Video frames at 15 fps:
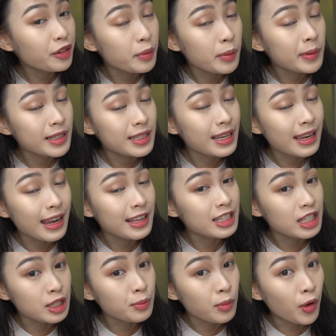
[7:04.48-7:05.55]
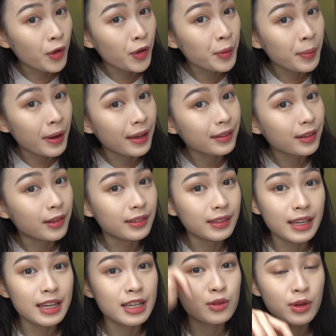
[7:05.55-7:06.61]
of people say less is more, but on
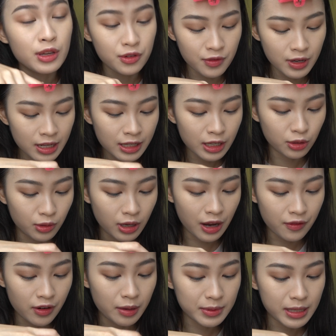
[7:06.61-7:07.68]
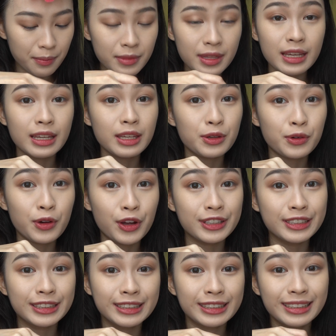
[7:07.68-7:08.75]
days when you really need to cover up something, you
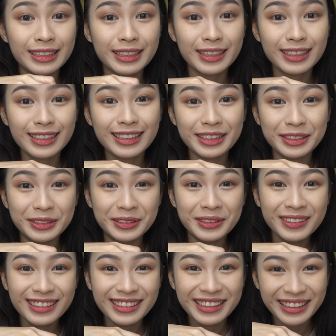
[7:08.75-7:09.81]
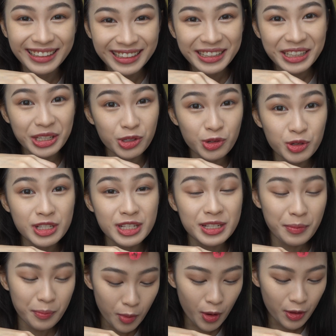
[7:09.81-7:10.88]
gotta, you know, use
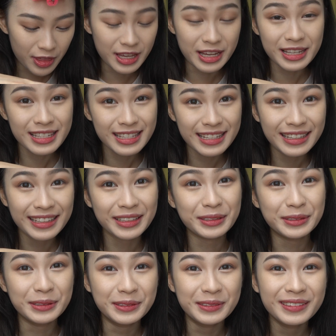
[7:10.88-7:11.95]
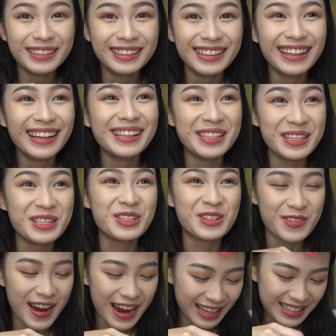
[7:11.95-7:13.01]
more things to
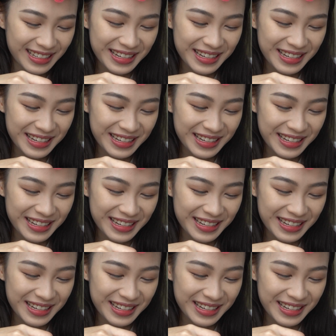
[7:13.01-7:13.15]
distract.